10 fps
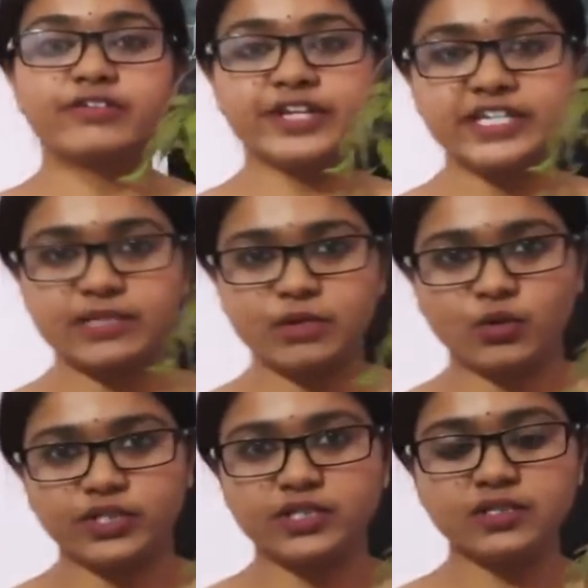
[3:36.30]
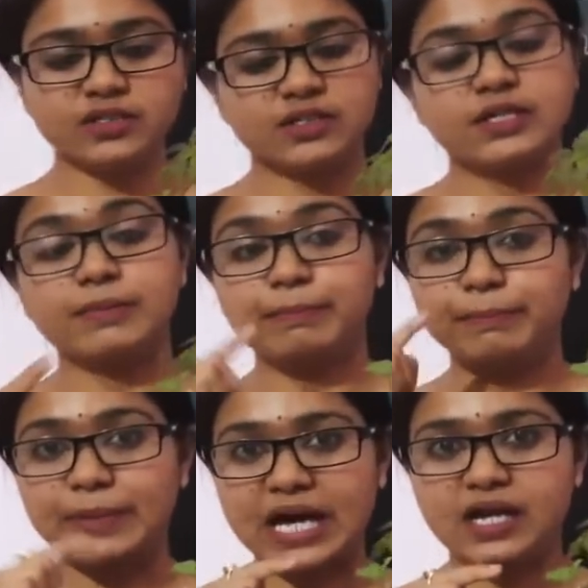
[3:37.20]
read about the
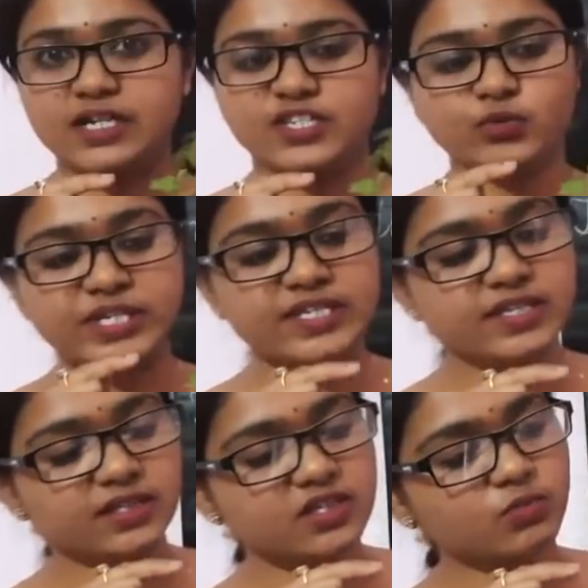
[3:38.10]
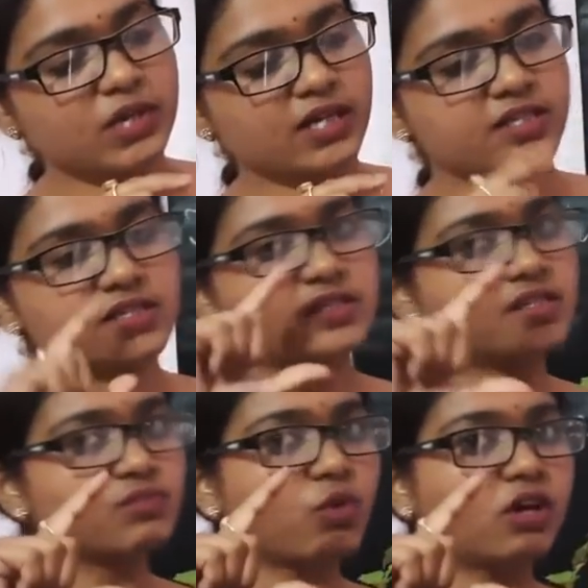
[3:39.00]
plants. You can see this plant. This is a
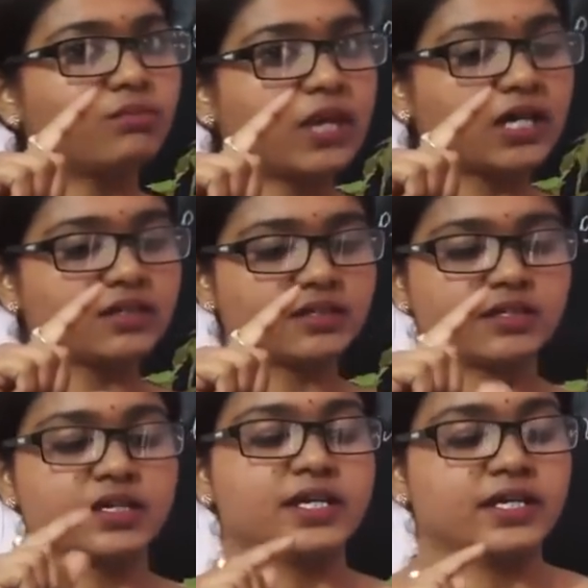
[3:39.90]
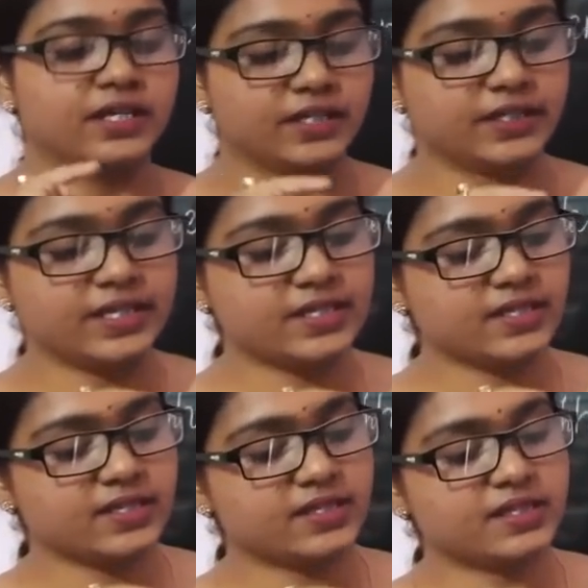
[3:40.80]
small plant. This
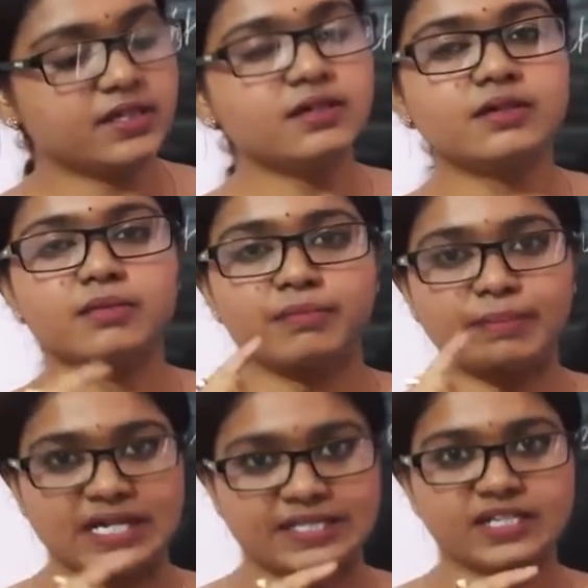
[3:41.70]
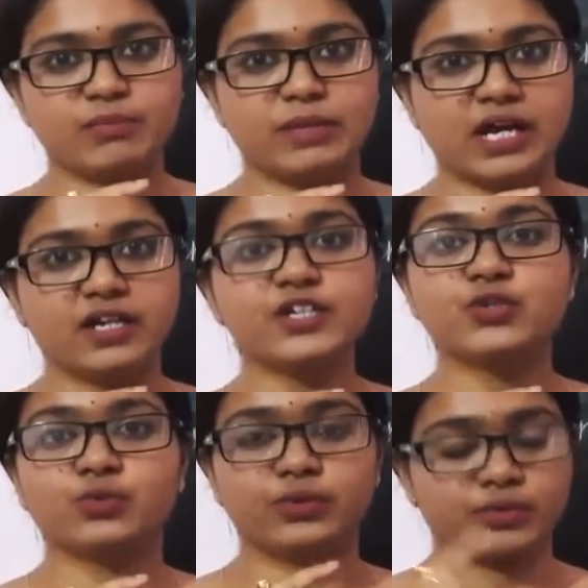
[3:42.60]
is the basil plant.
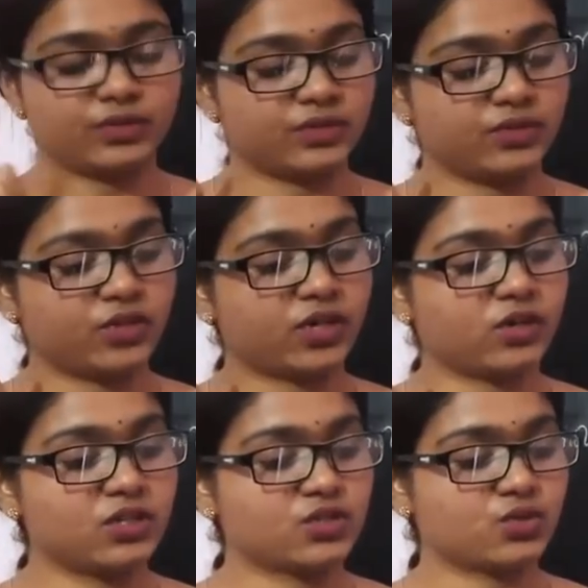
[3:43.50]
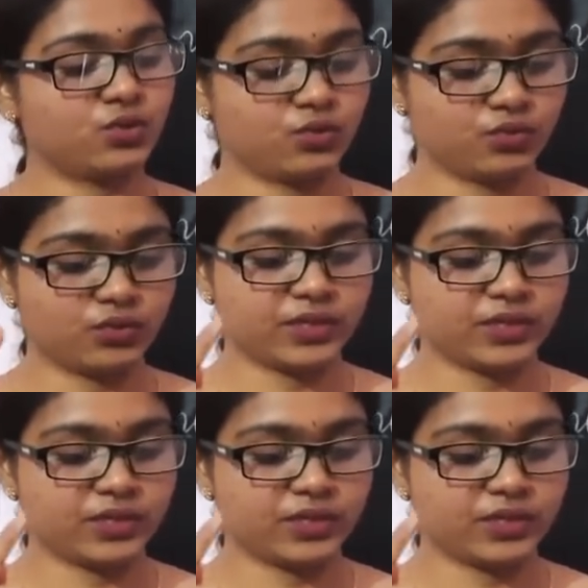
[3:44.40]
You are also